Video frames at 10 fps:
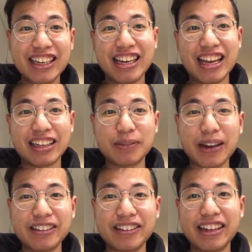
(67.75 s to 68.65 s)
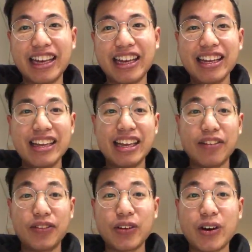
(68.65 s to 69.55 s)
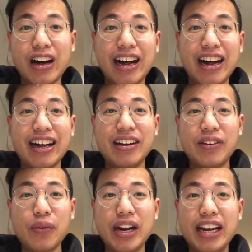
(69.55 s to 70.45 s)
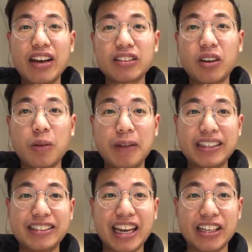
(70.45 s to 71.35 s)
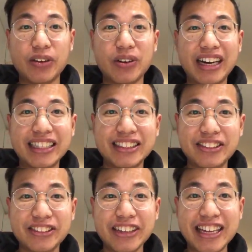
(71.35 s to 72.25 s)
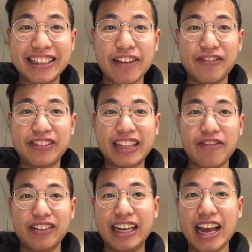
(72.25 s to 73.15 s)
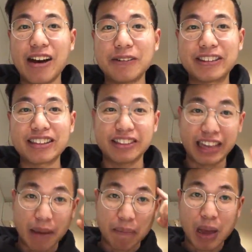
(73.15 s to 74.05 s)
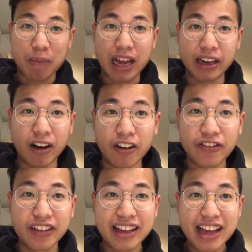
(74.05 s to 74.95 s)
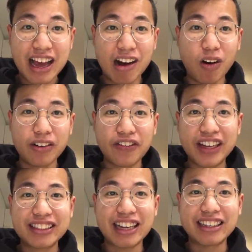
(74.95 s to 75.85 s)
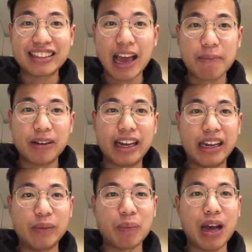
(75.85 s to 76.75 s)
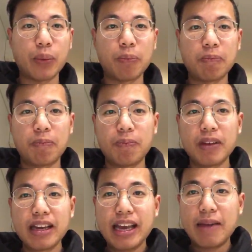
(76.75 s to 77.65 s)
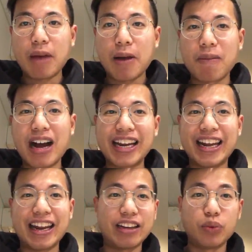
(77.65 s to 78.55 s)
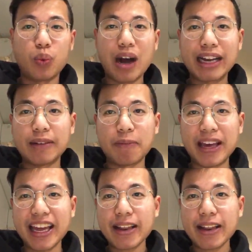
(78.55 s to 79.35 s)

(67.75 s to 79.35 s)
And especially if you are reading on topics that you are into, and that definitely helps just to get my mind off all the things that is happening in my mind and unwind a bit.